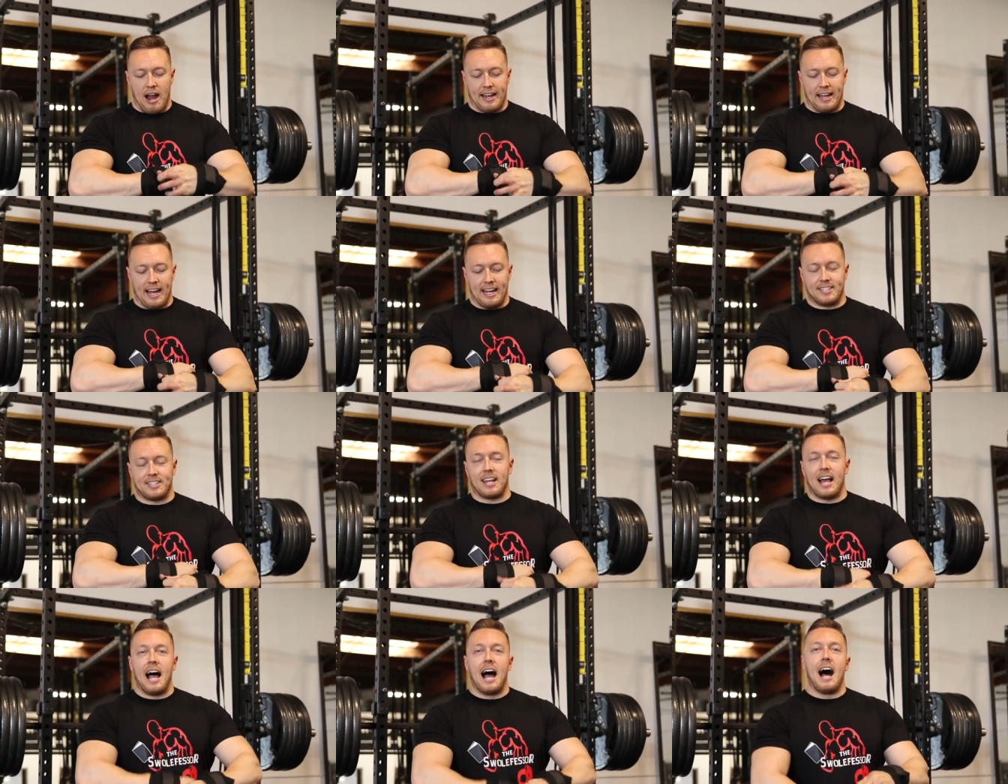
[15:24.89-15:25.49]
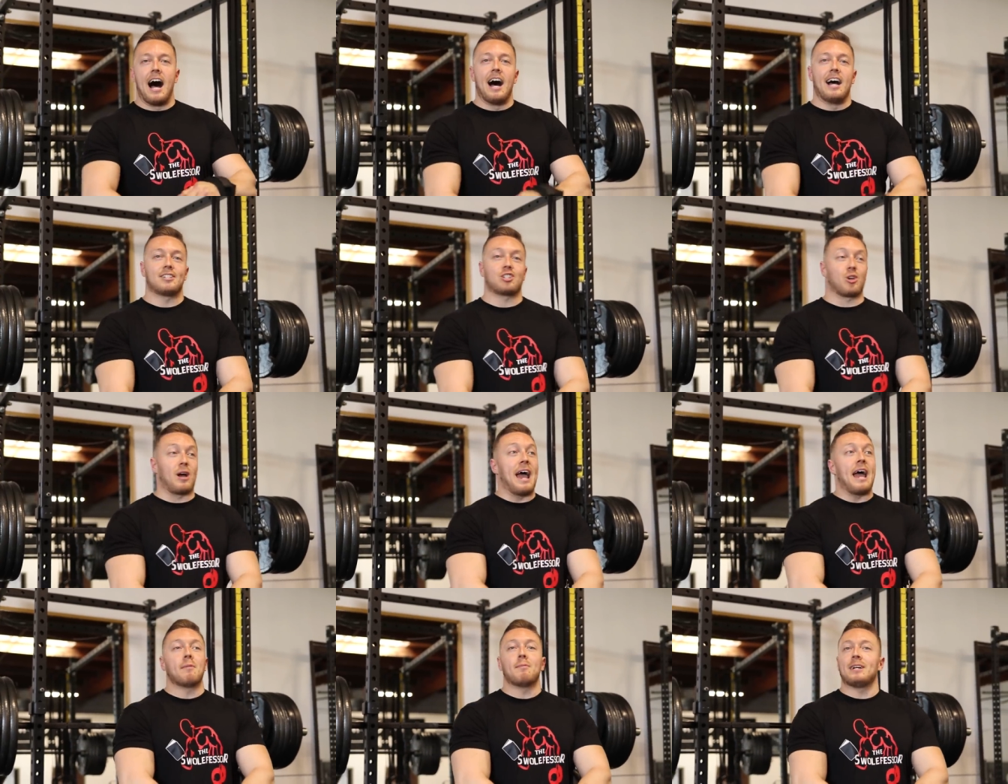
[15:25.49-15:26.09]
All right, guys,
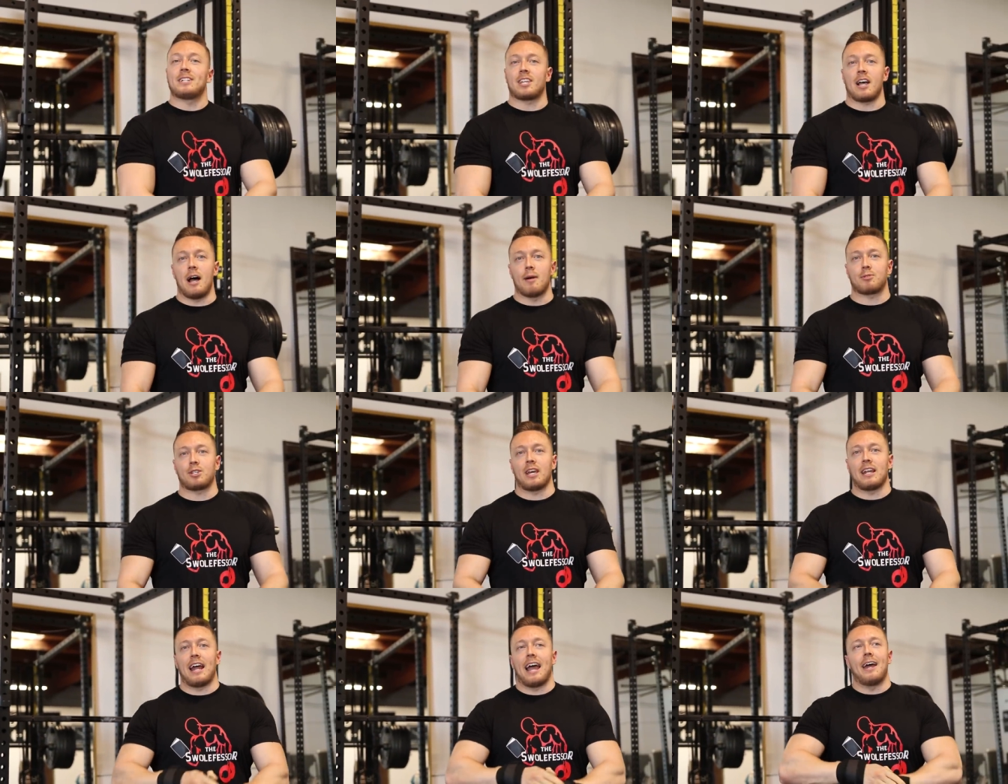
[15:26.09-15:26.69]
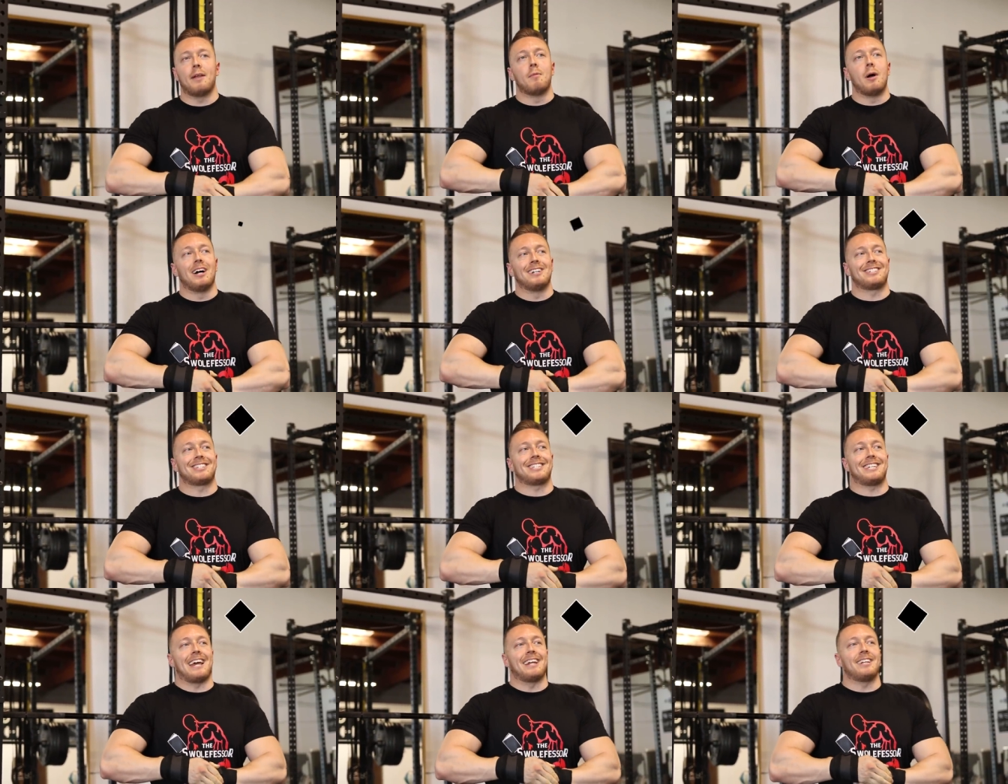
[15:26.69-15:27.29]
so I had my top set. I had
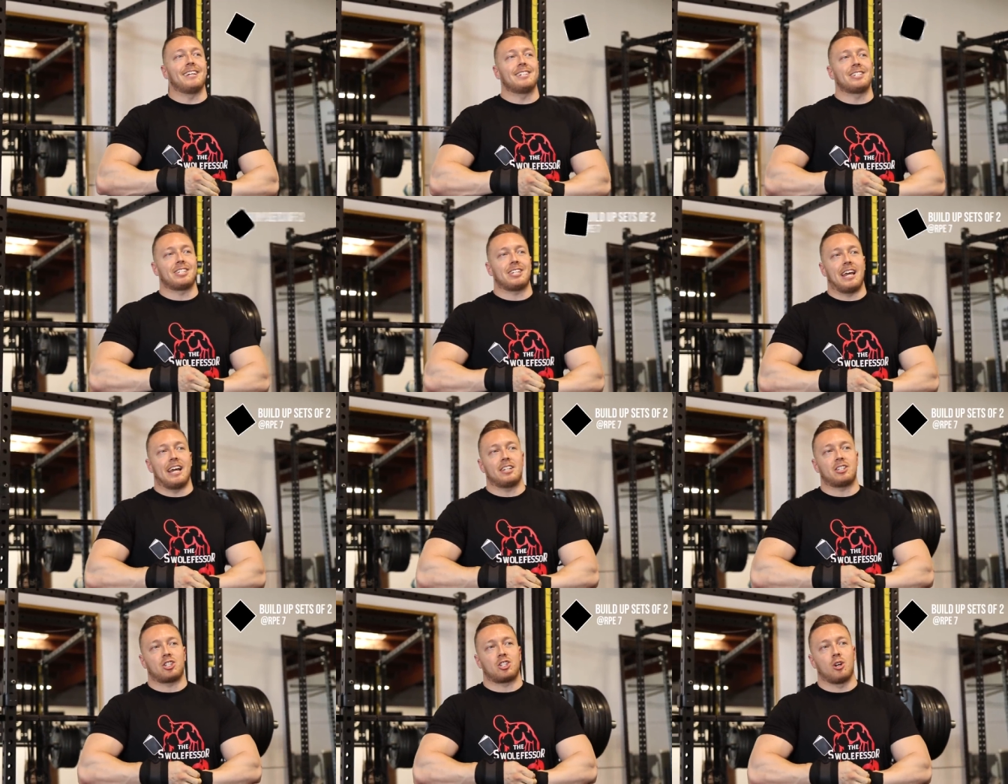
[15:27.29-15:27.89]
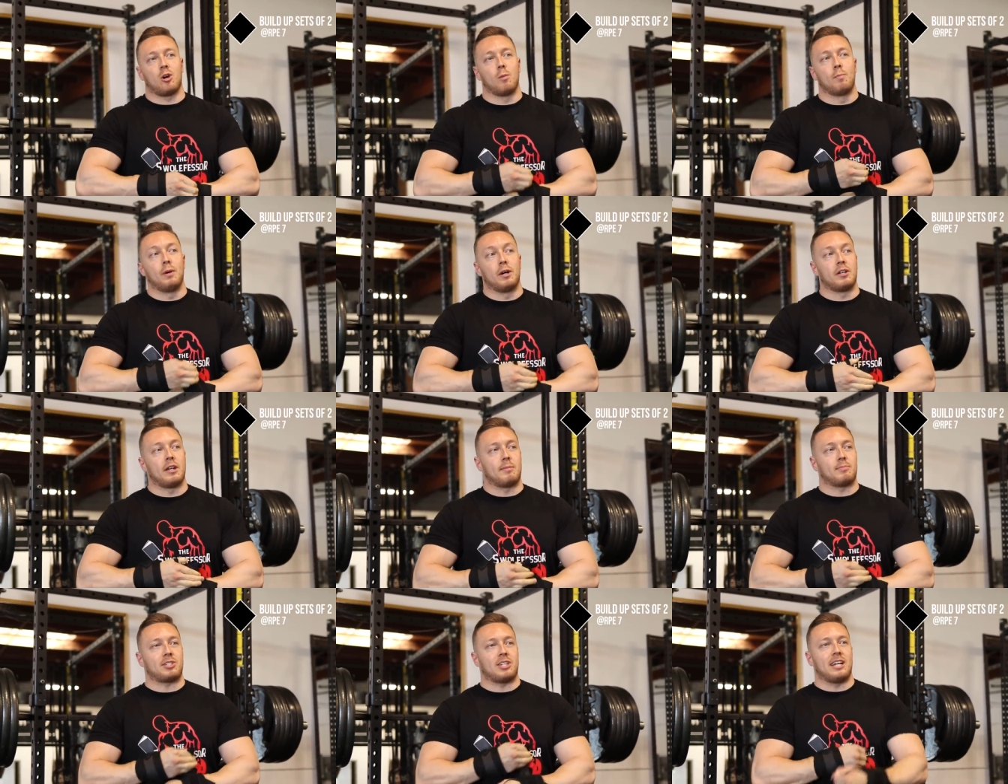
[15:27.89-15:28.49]
ascending sets, so
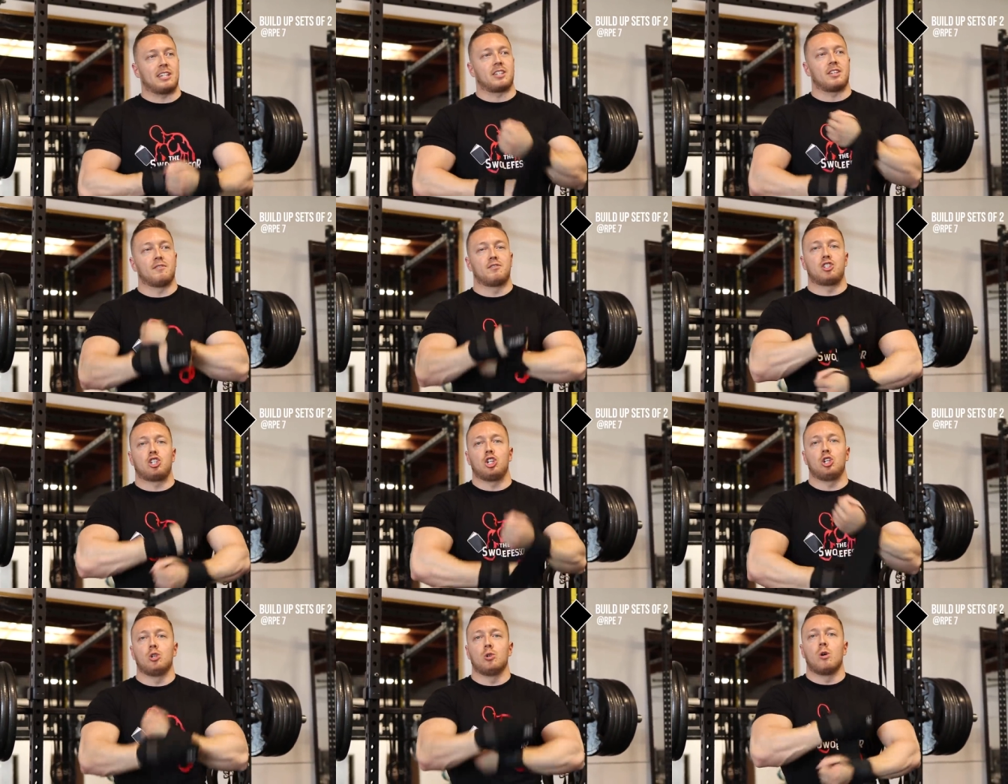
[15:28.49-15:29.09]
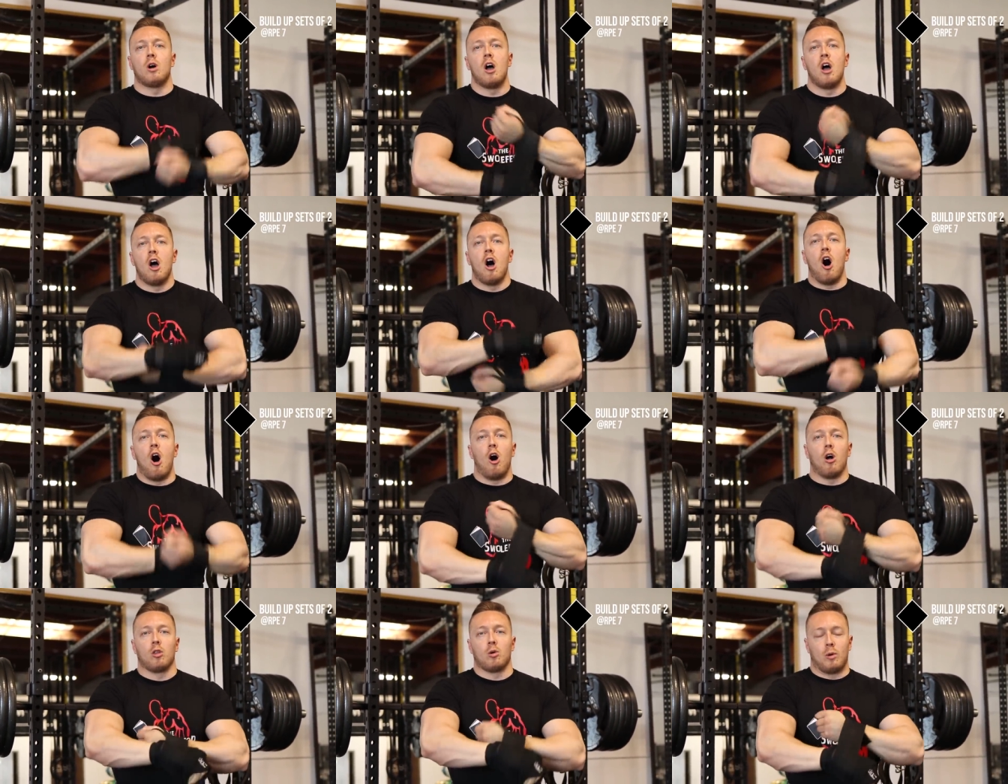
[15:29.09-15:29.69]
build-up sets of 2
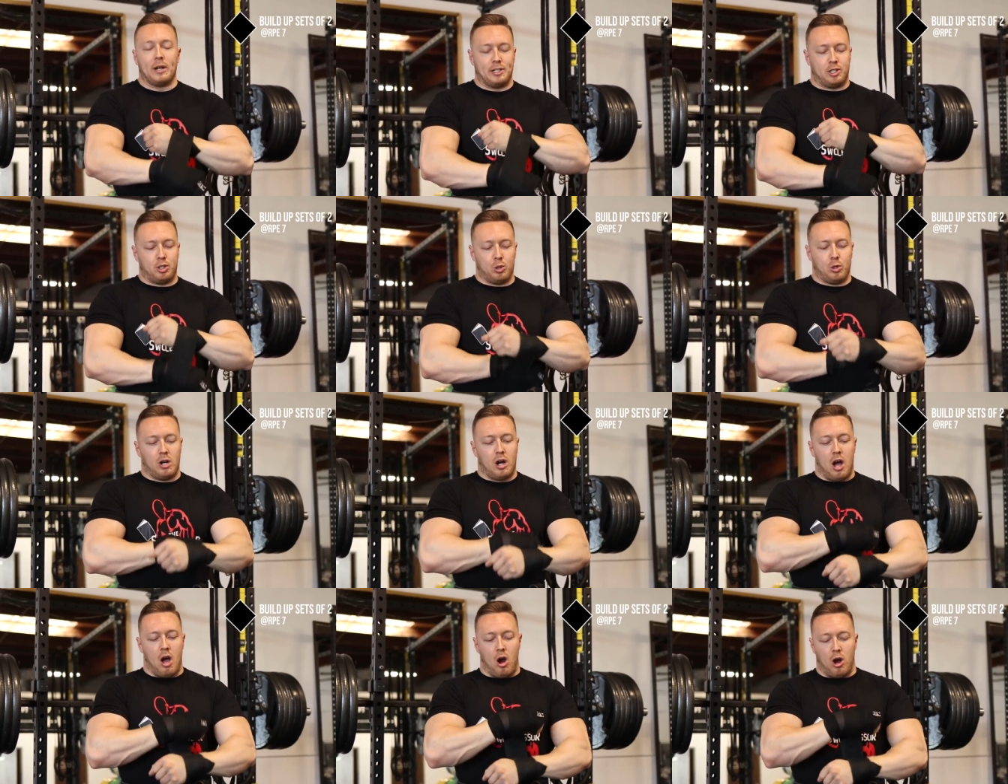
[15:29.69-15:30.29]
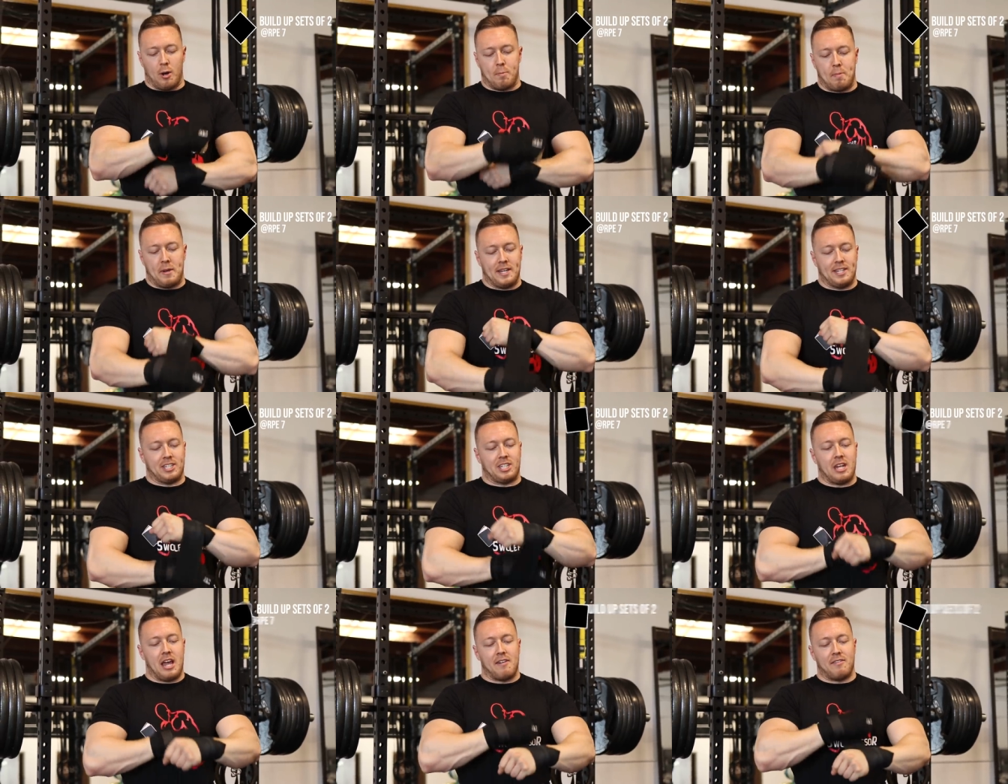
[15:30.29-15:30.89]
all the way to
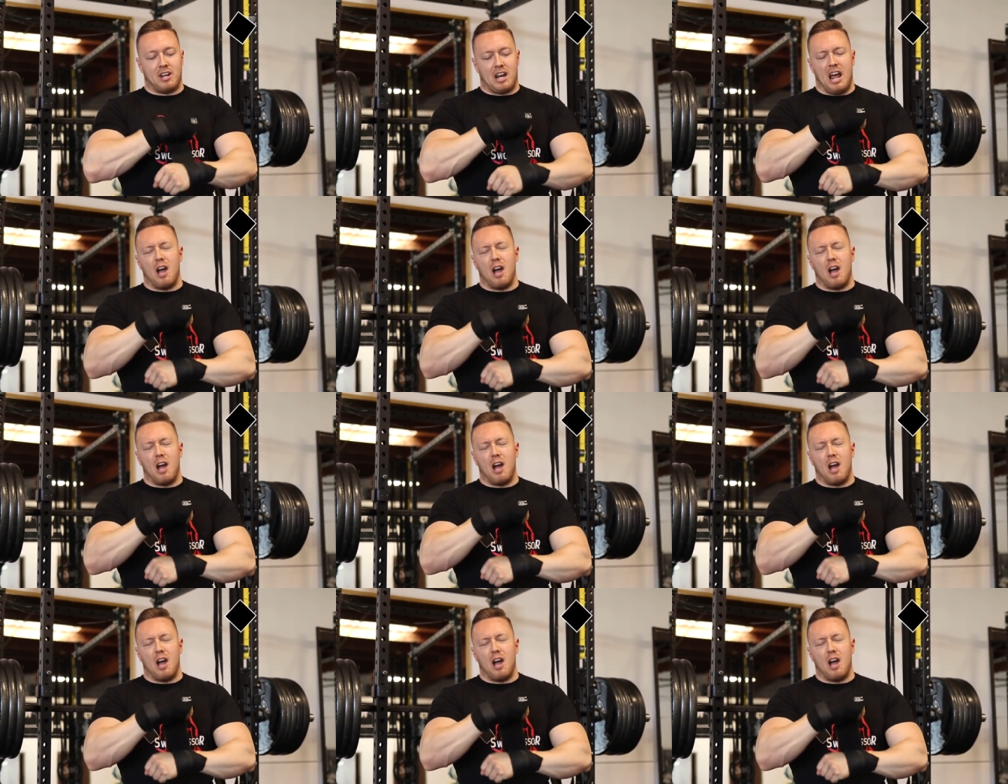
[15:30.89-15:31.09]
RP7.